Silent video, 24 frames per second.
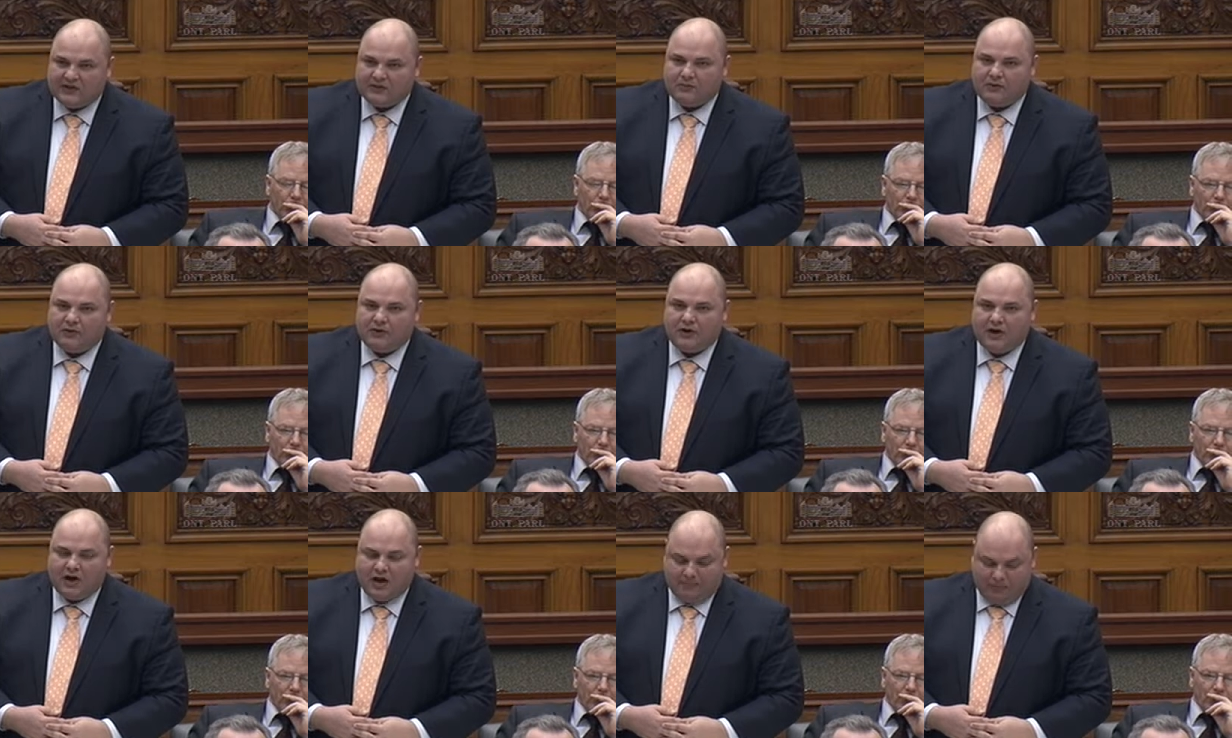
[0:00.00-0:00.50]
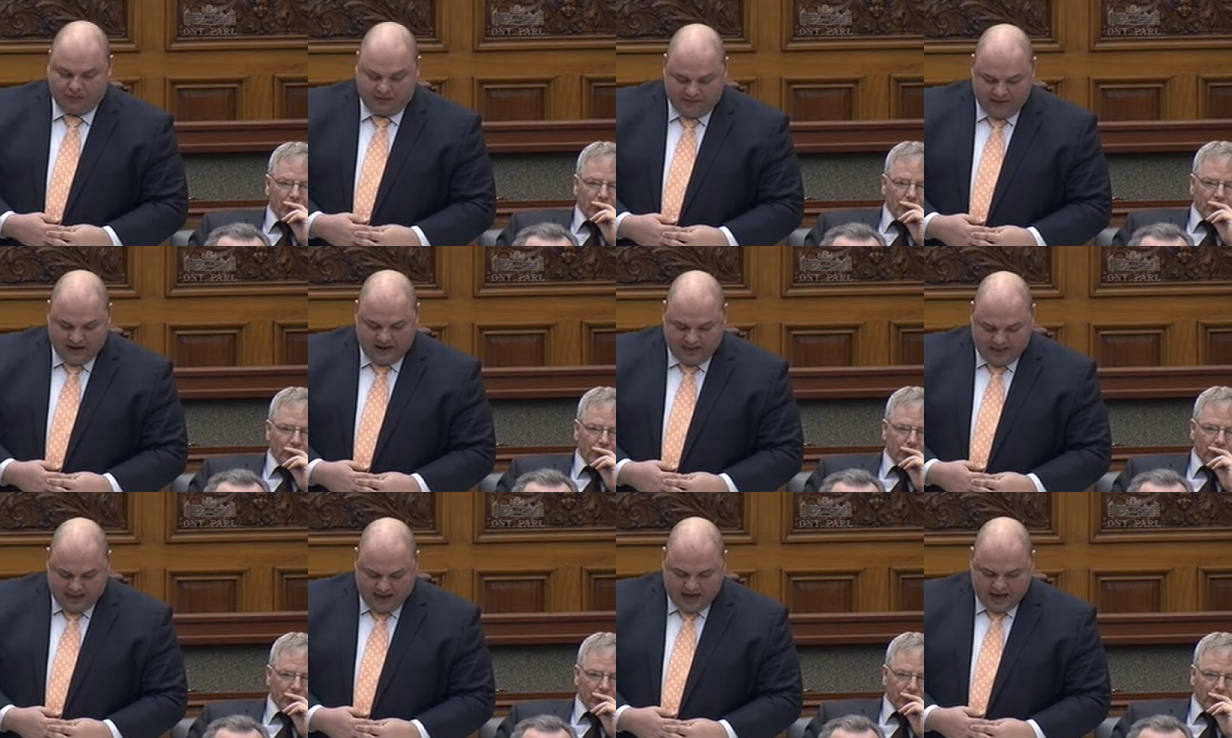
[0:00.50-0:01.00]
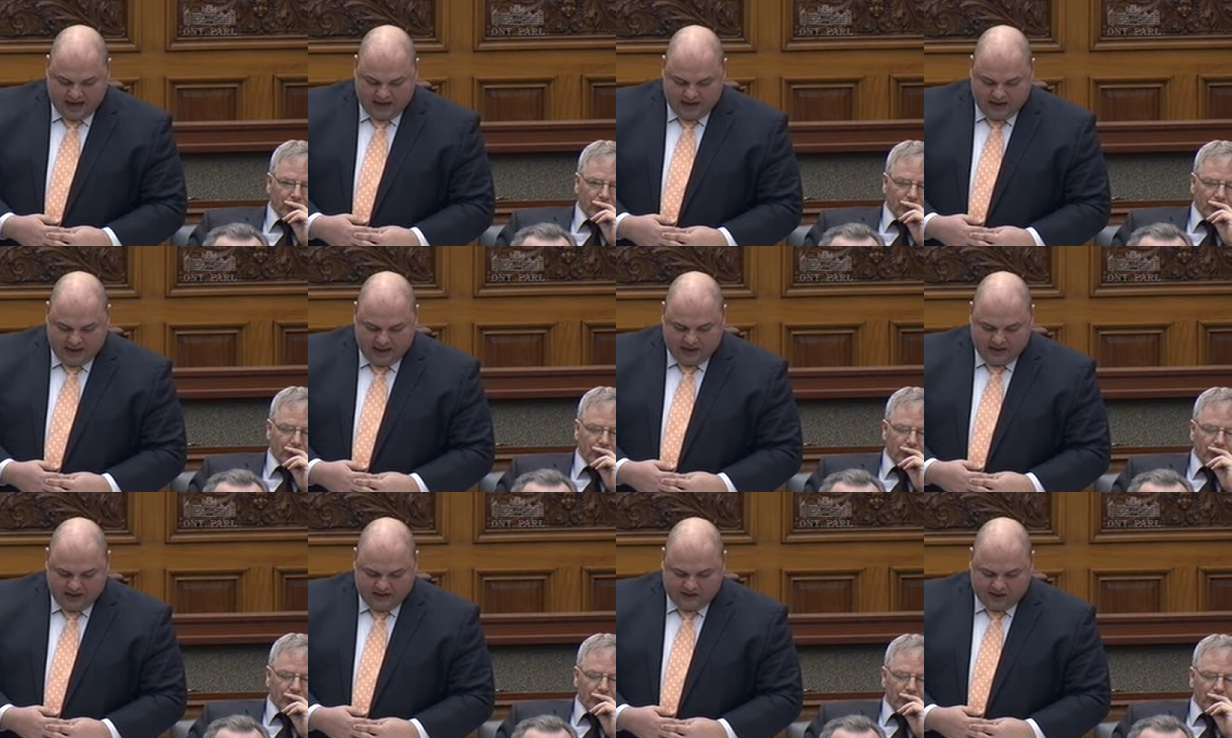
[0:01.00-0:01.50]
Speaker 1: will not prevent
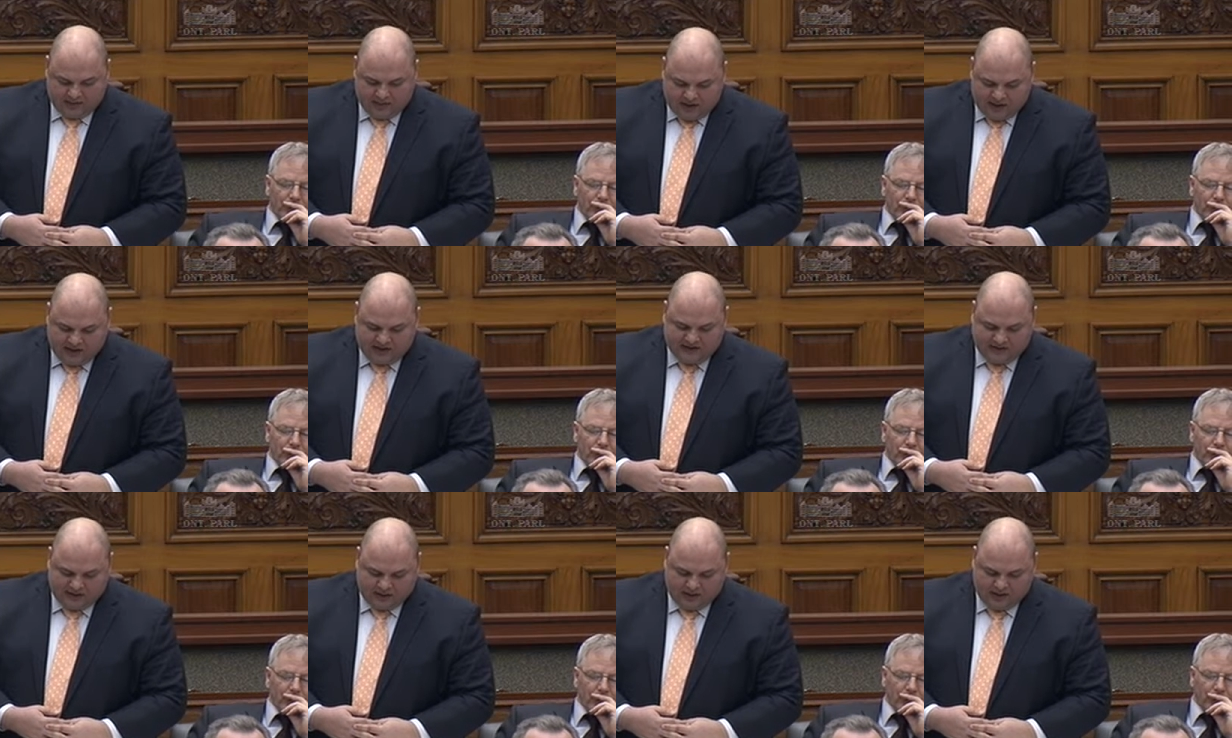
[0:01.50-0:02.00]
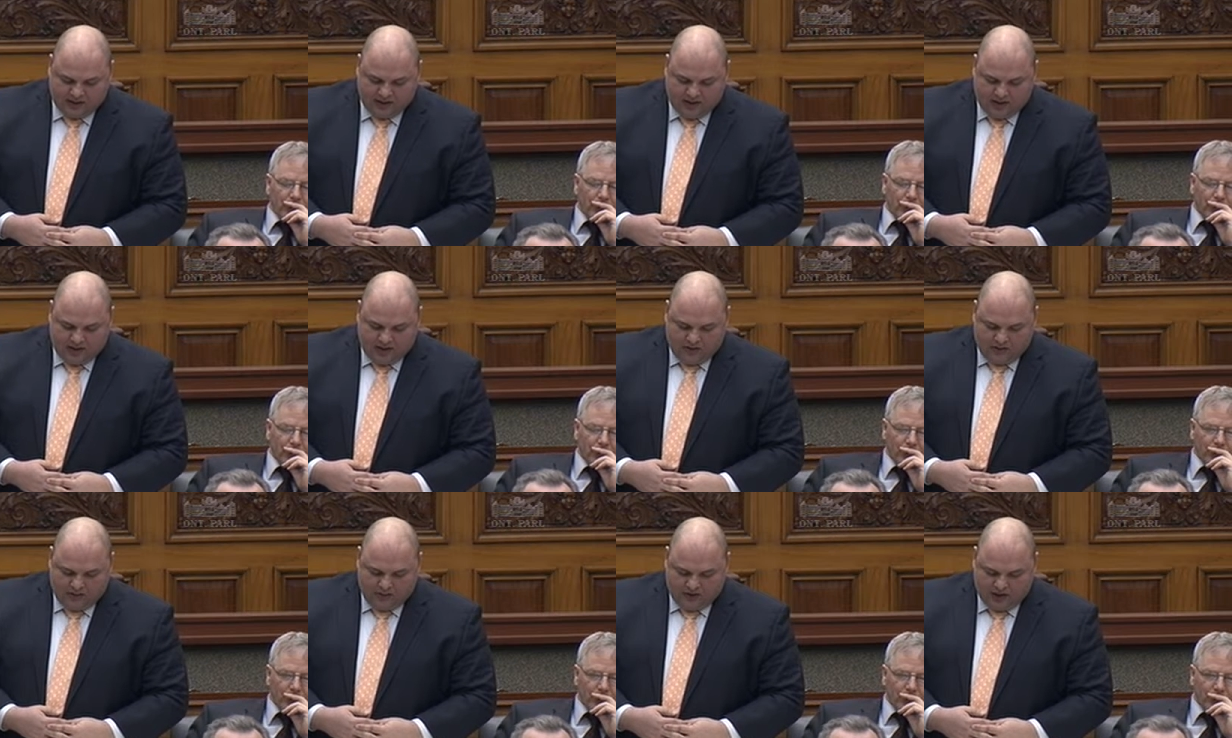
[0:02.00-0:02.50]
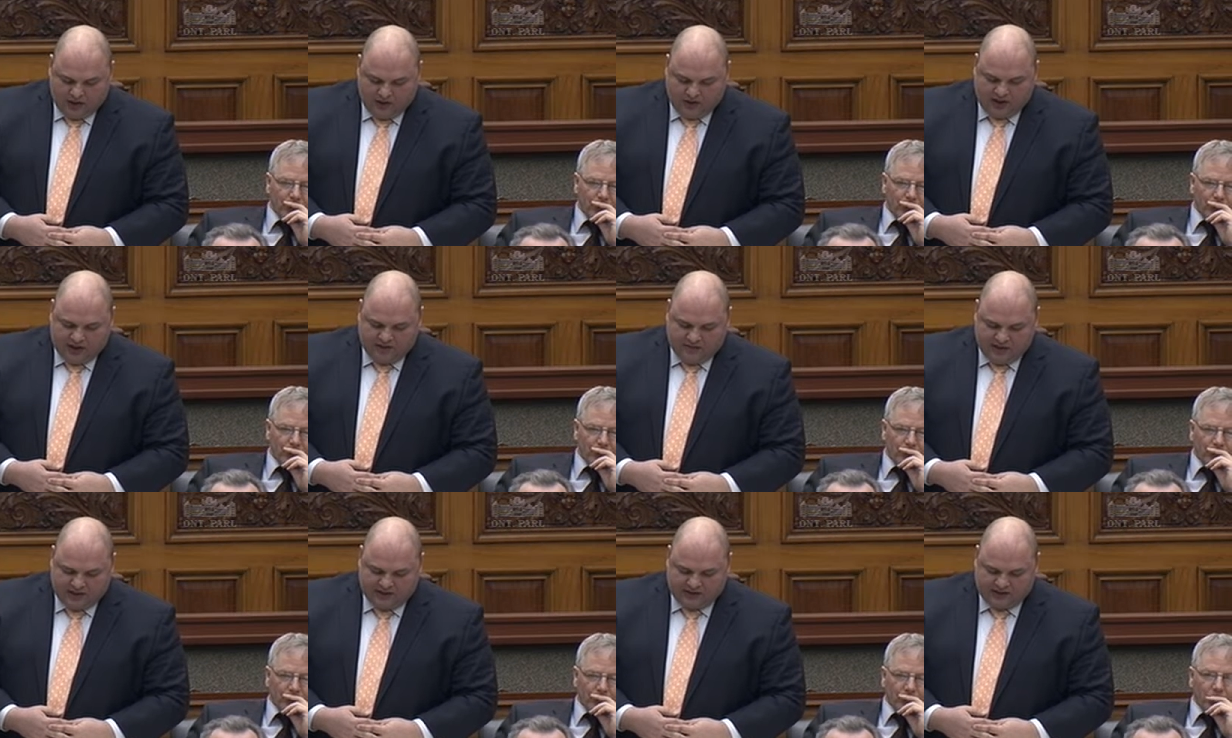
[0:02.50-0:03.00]
that. So, Minister, will you
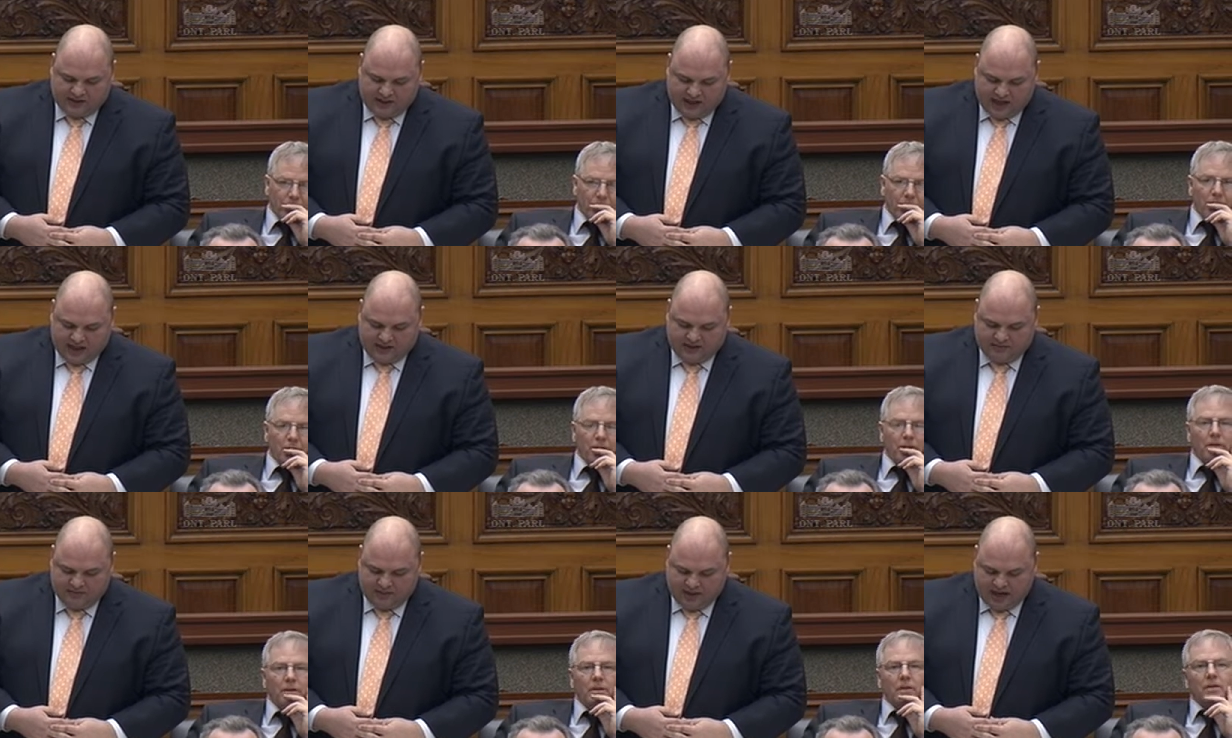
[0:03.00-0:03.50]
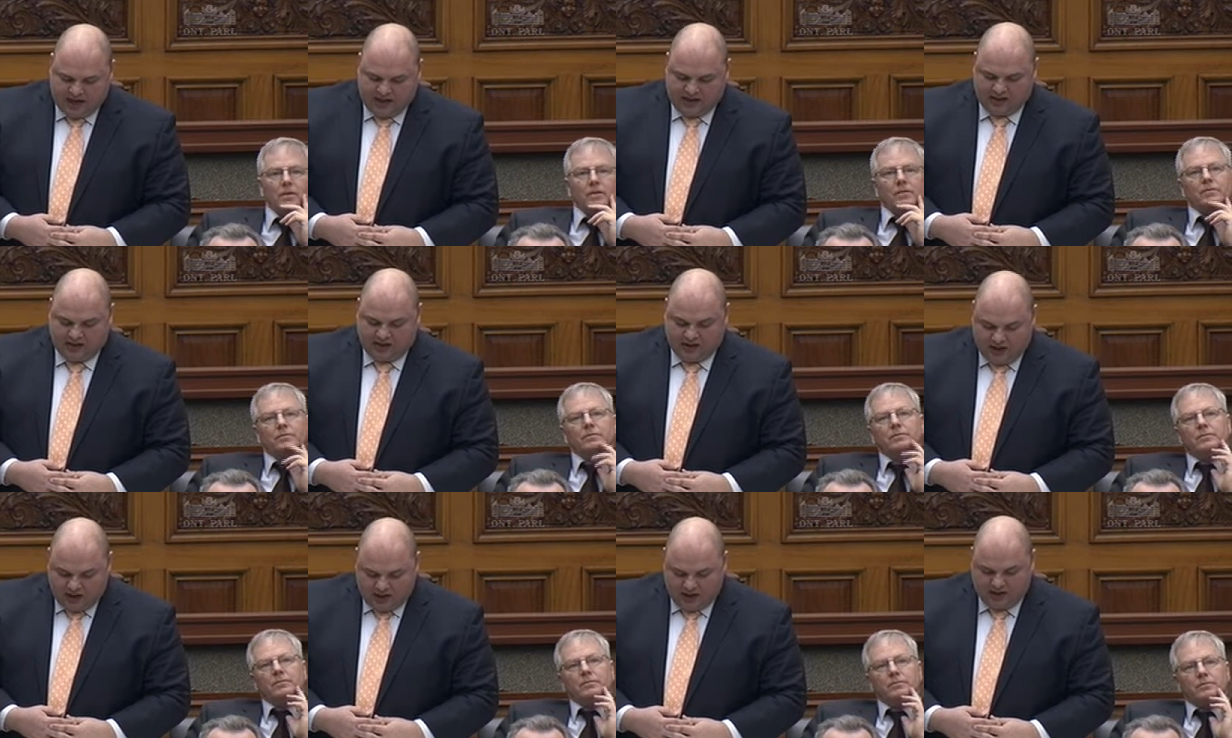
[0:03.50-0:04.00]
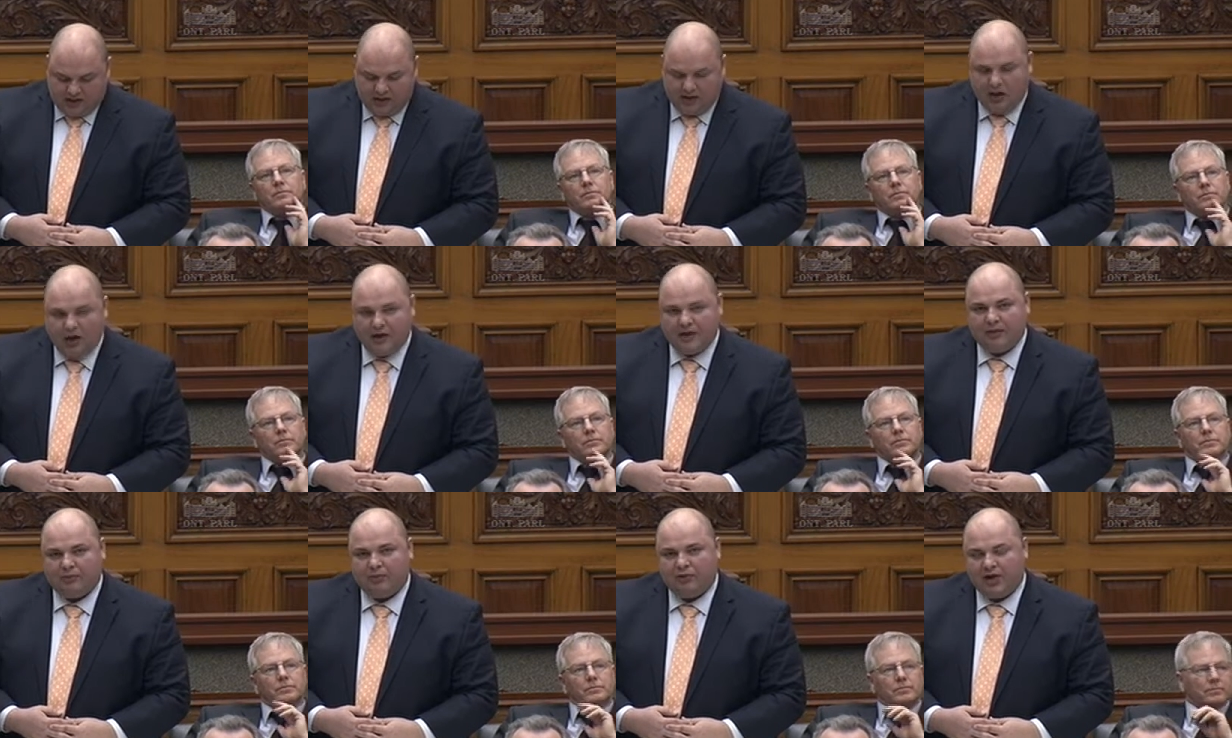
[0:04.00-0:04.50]
commit today to make good
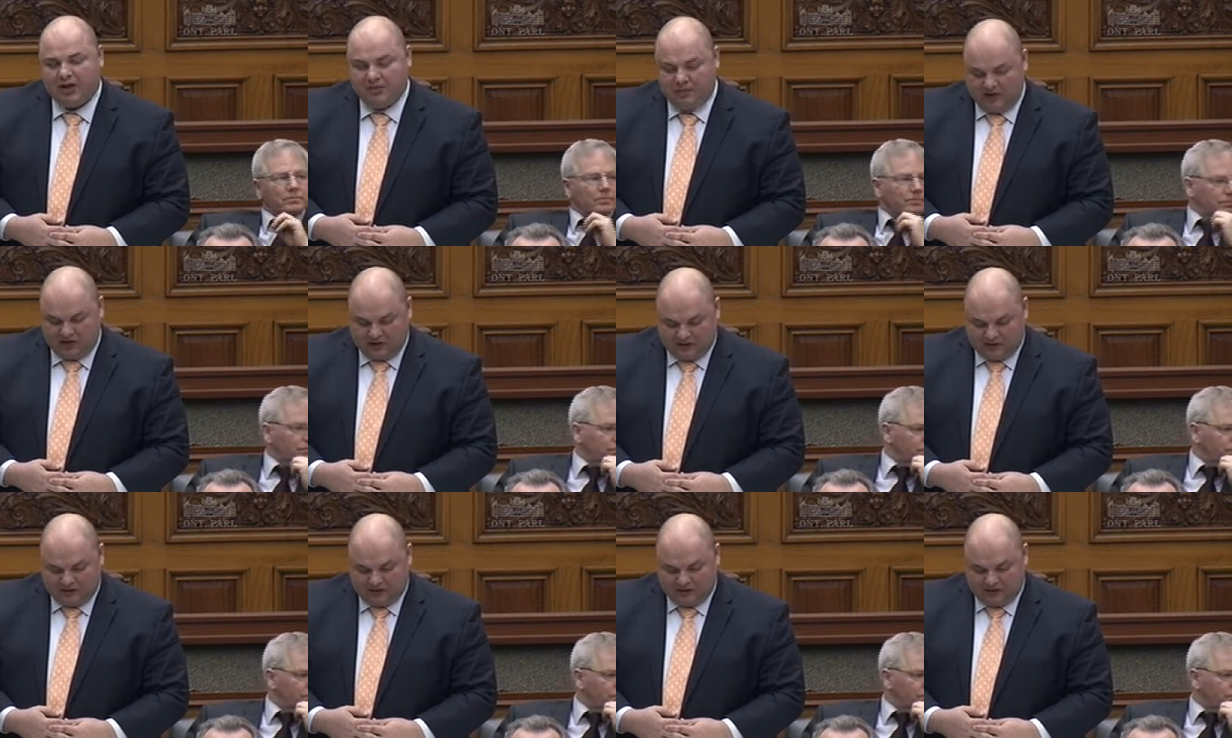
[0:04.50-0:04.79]
on the Premier's